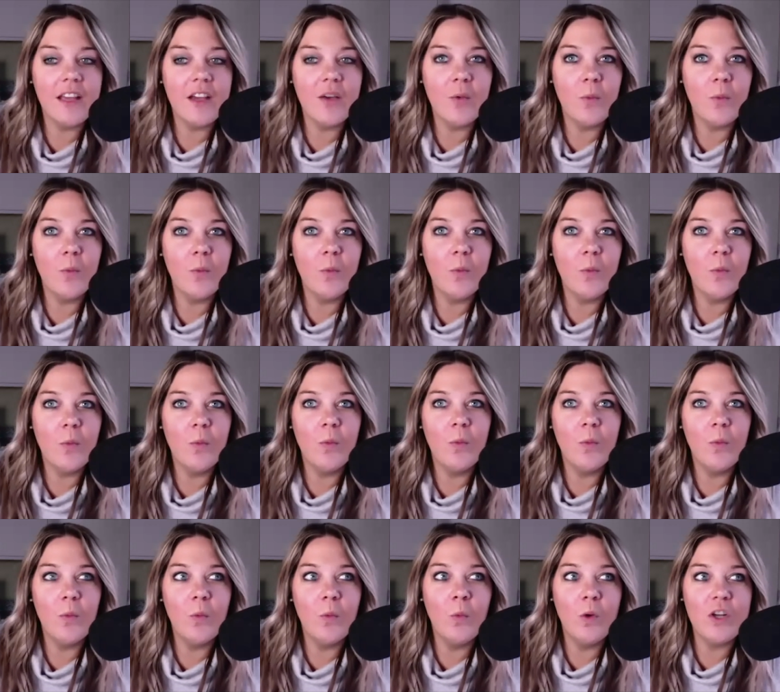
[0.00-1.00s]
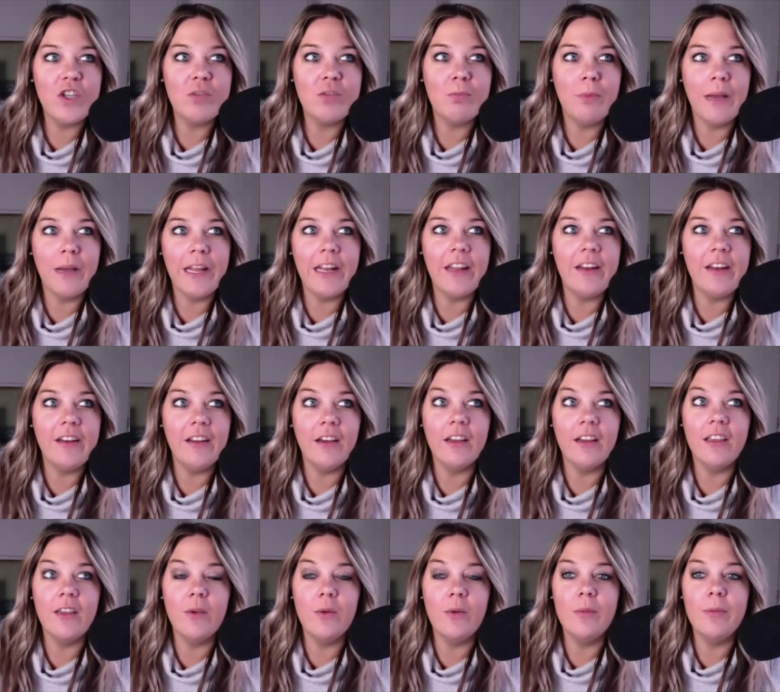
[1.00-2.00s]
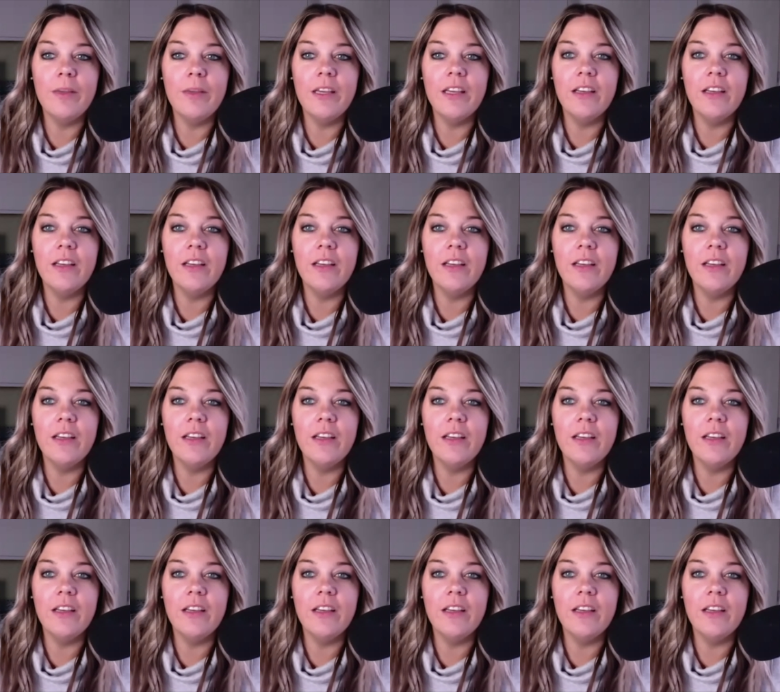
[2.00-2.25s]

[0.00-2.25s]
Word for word: winger which mighty duck you would be